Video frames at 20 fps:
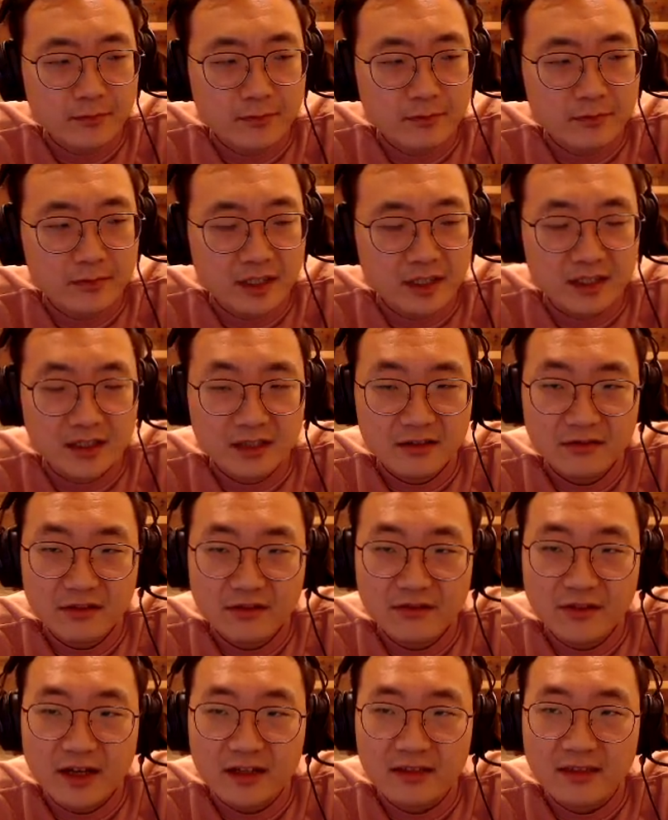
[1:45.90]
love the
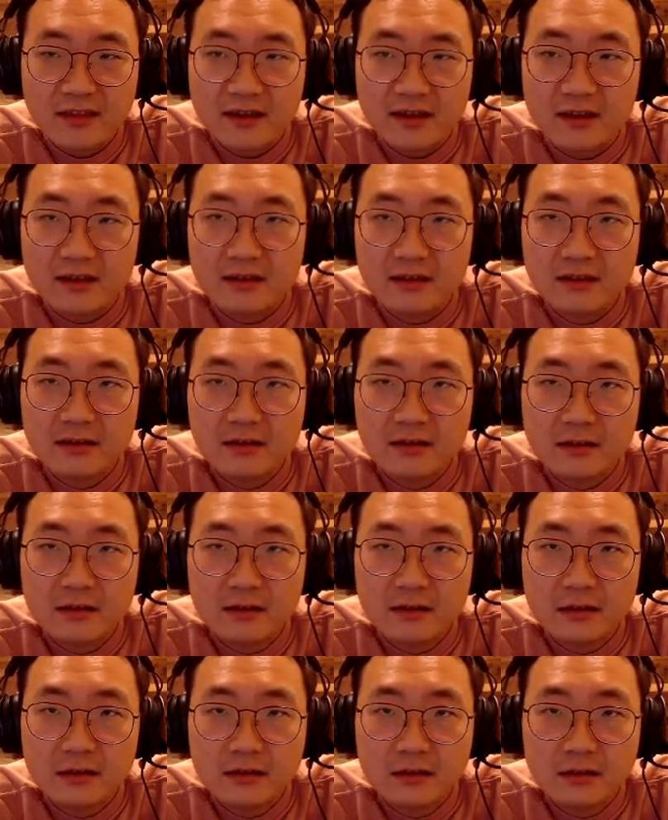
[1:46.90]
fact that
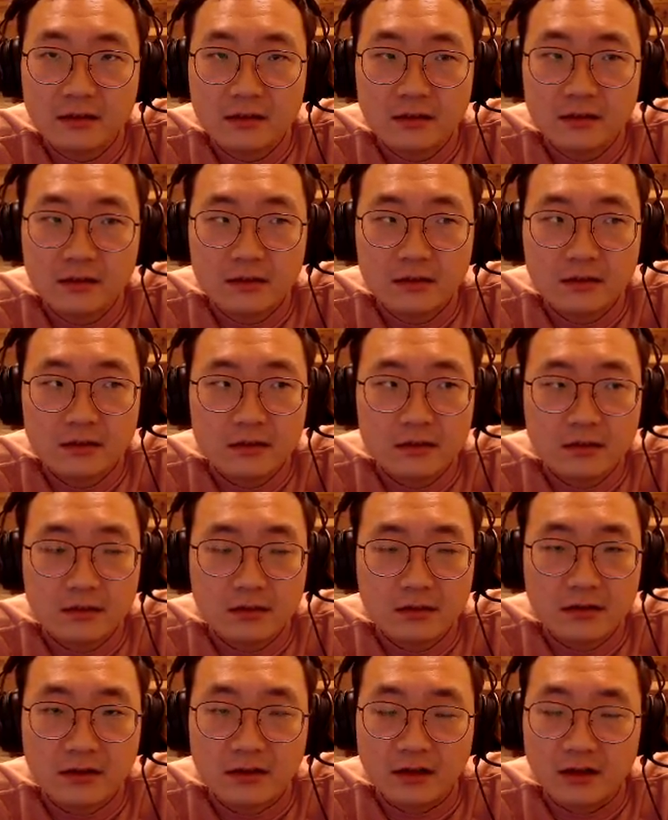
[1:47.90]

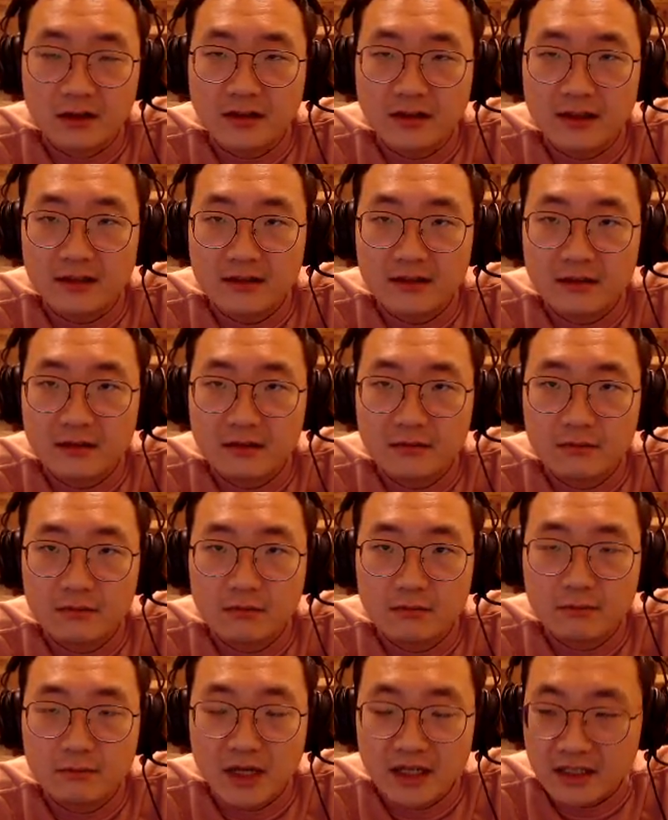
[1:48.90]
there aren't that
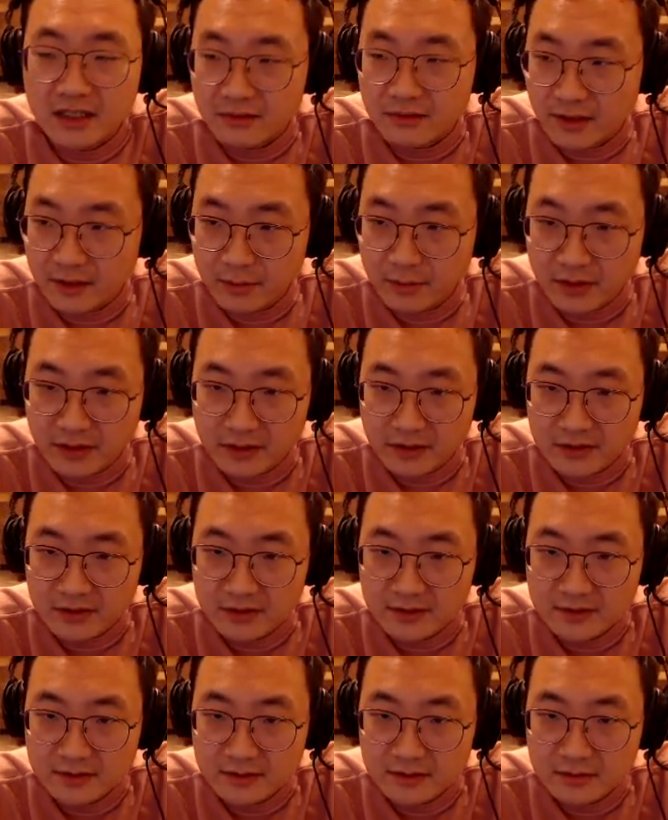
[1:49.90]
many ret
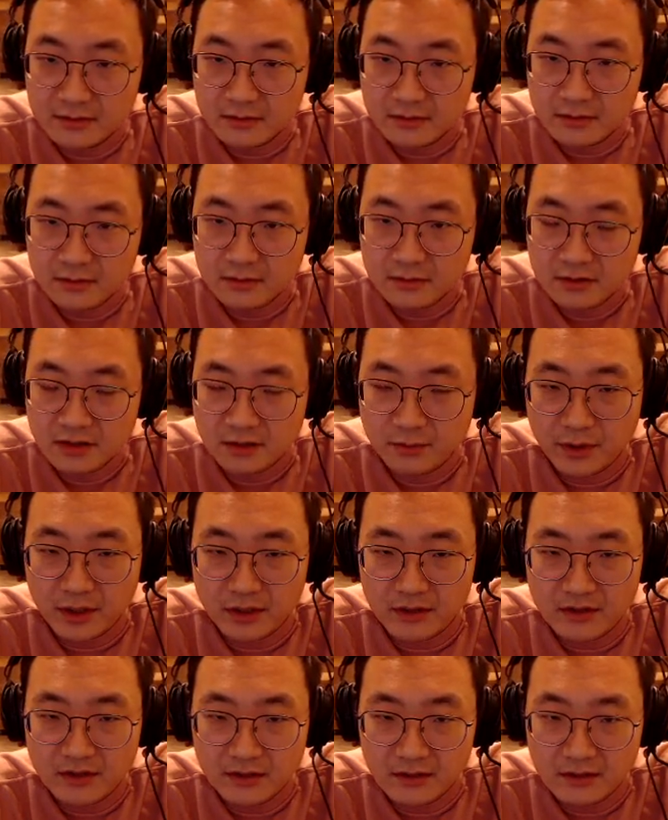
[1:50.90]
players
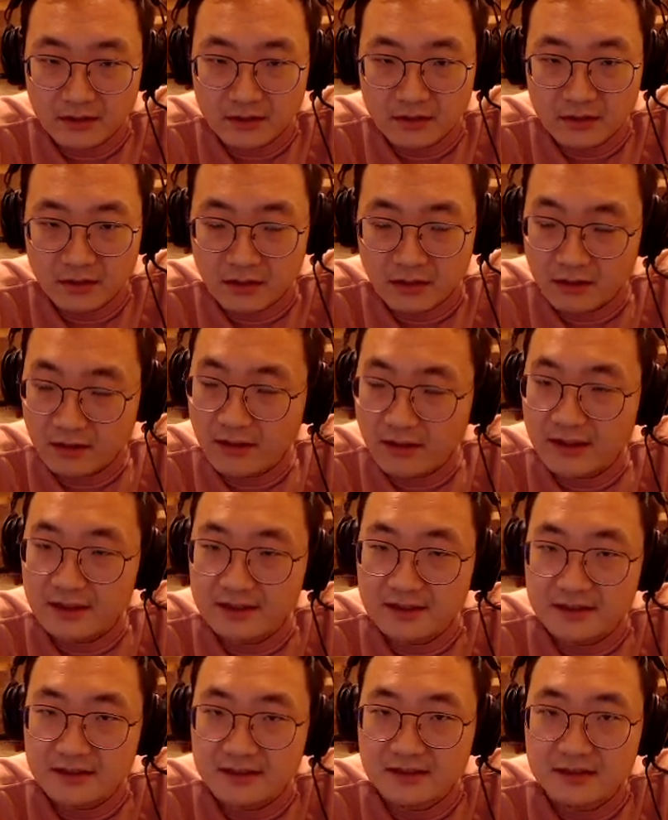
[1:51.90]
compared to other
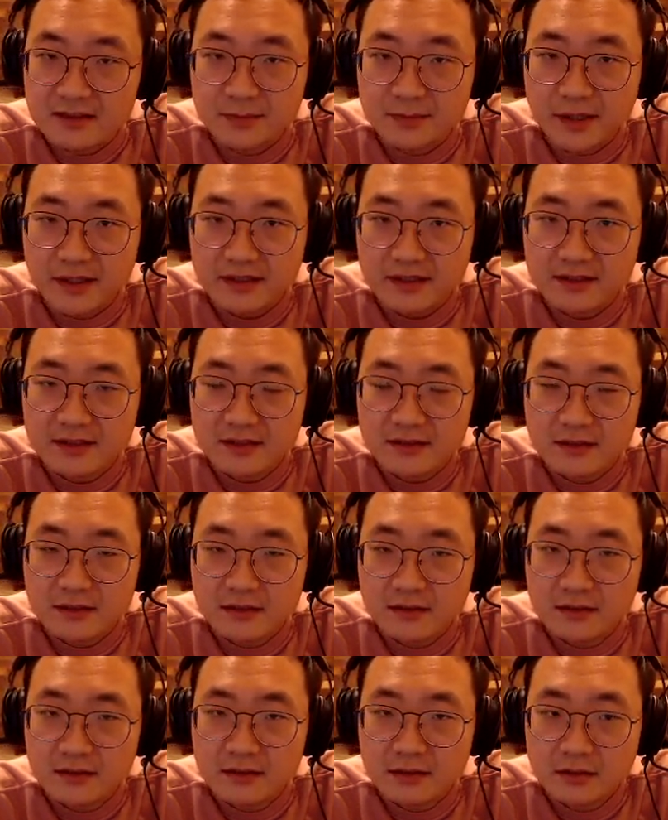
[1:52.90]
classes and specs.
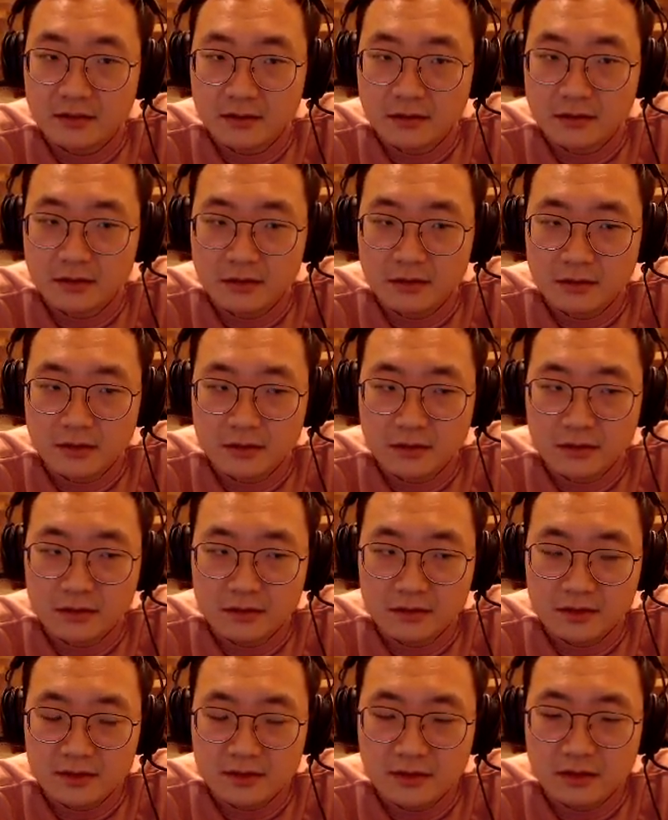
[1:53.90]

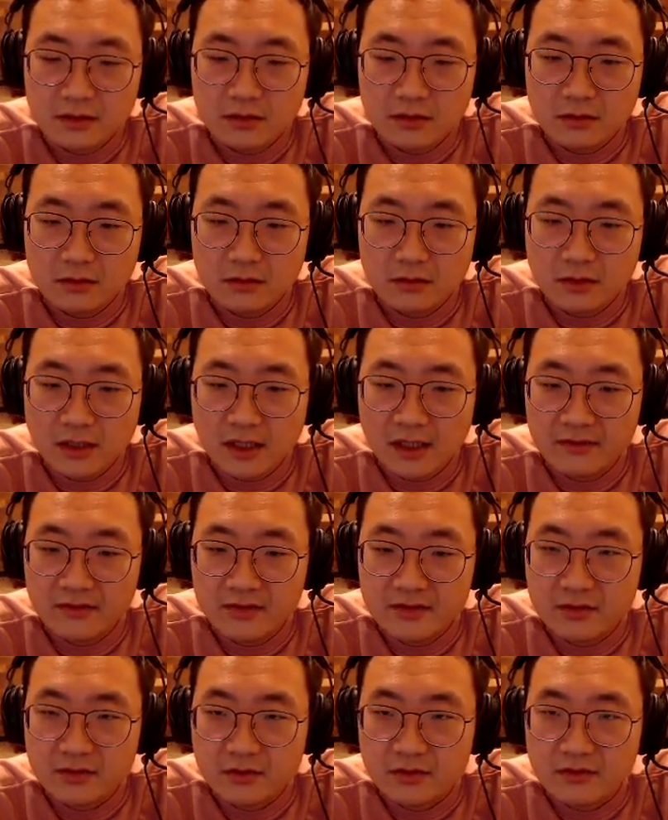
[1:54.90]
So I have to
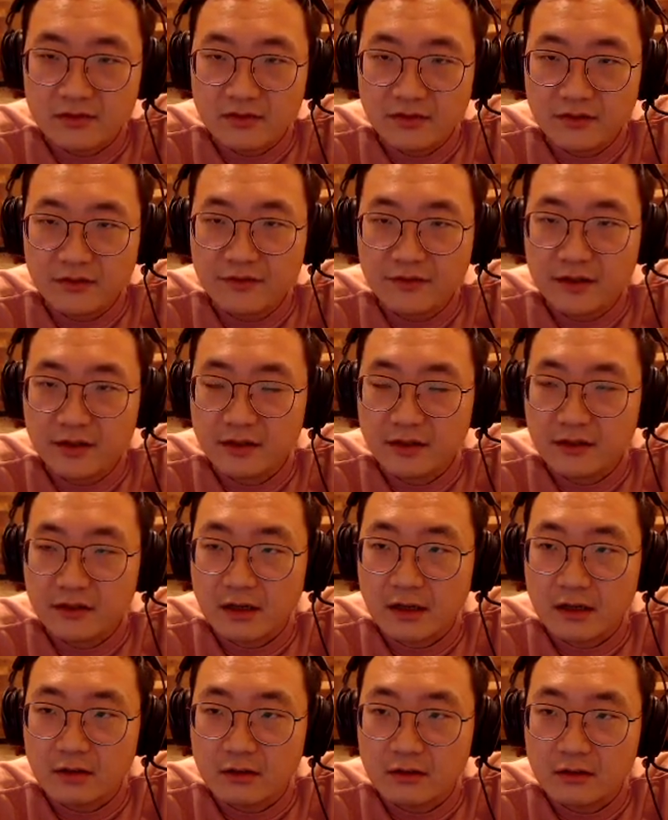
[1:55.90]
sort of figure
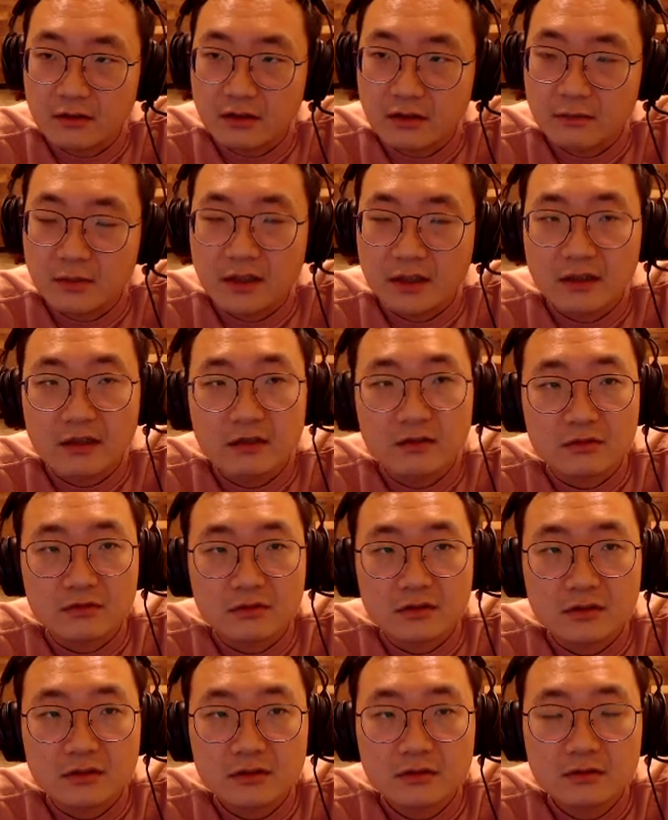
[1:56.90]
out on my
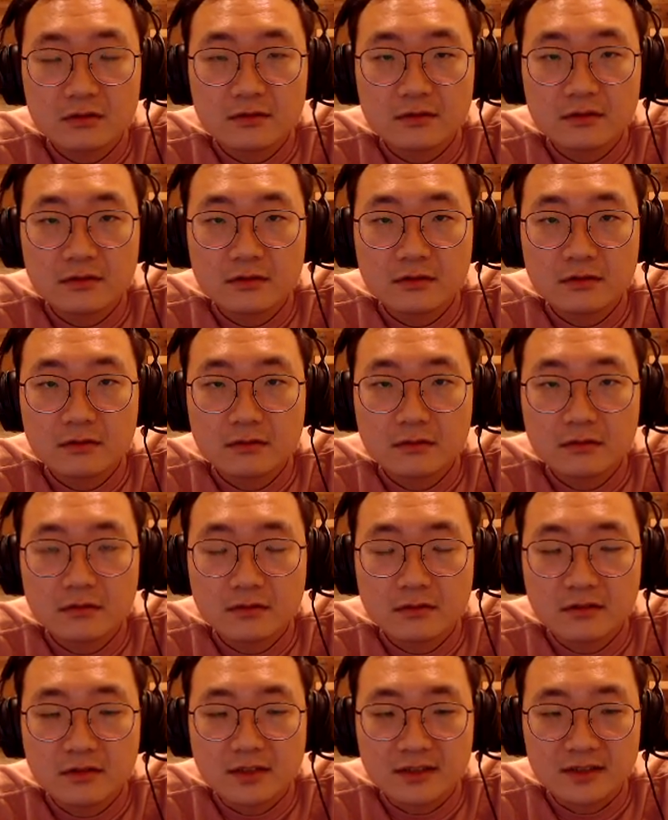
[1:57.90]
own
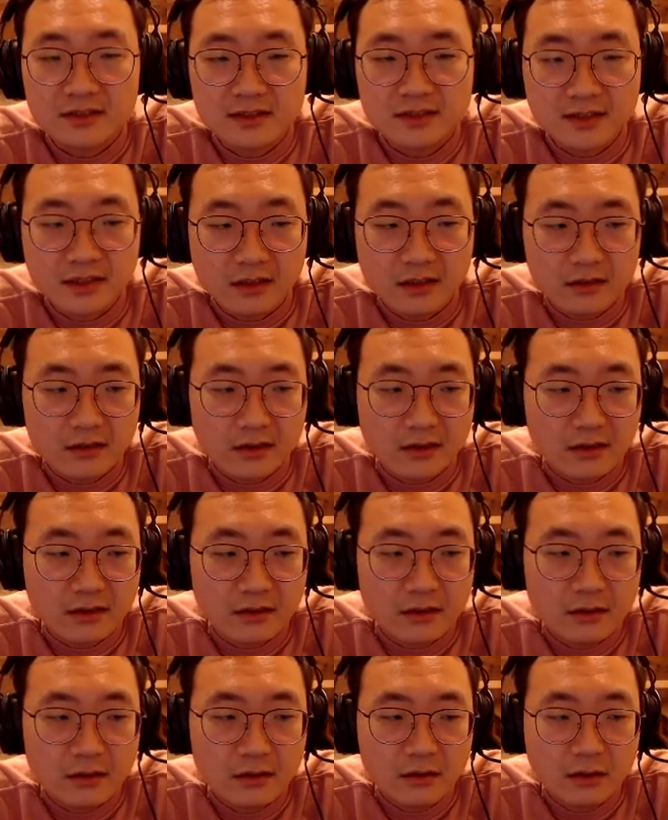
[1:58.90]
necessarily
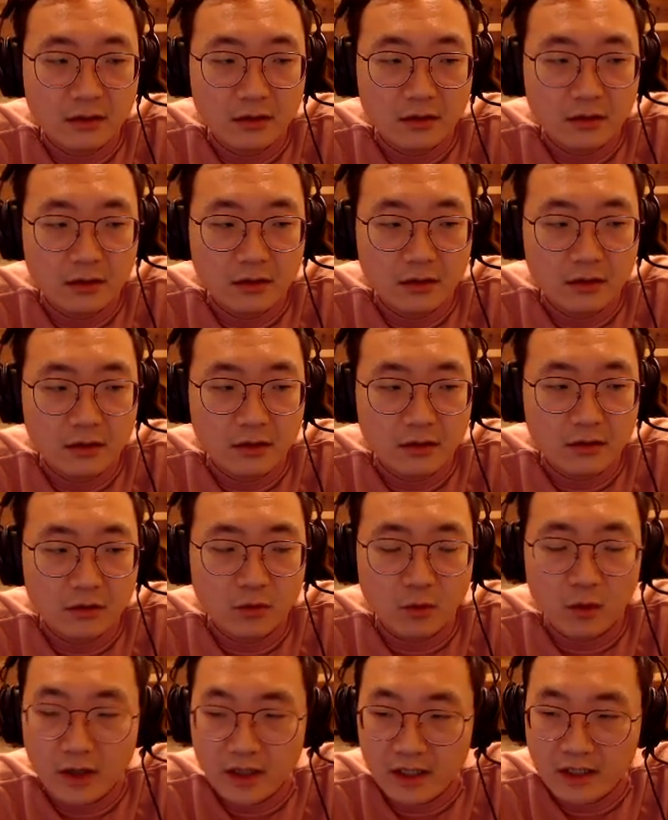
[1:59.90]

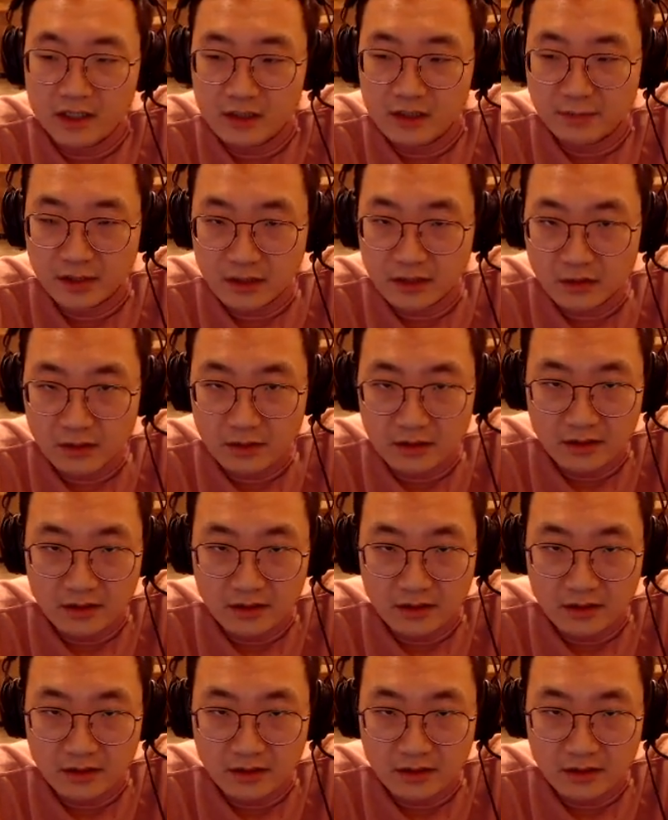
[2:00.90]
what I should be doing in